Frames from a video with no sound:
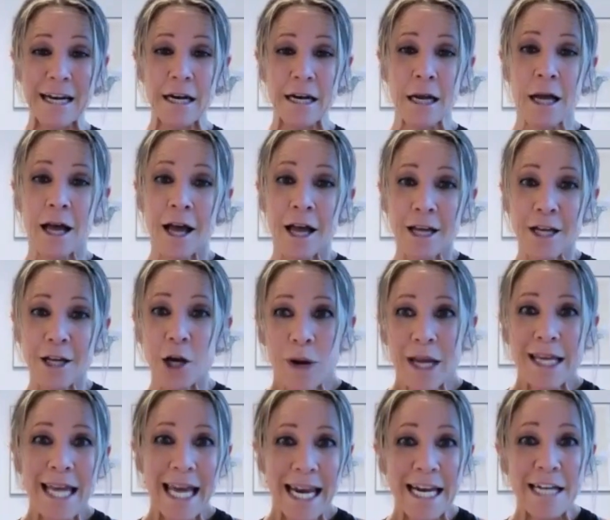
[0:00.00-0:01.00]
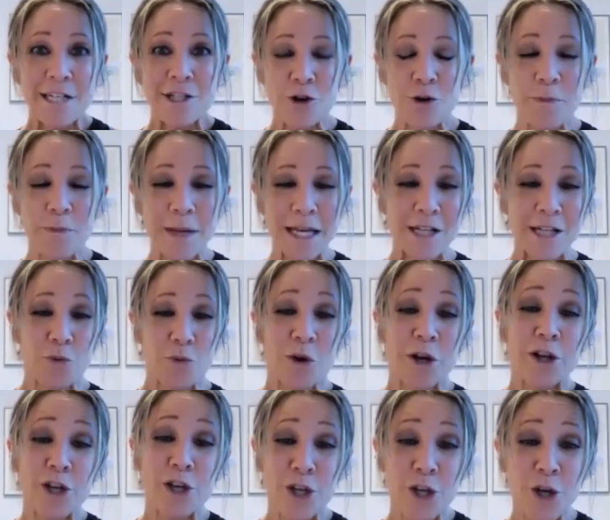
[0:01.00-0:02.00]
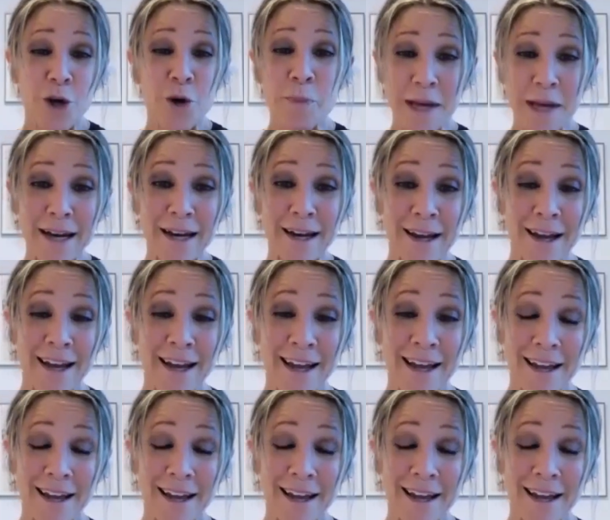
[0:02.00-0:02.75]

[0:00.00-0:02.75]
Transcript: and we get injured because we're human.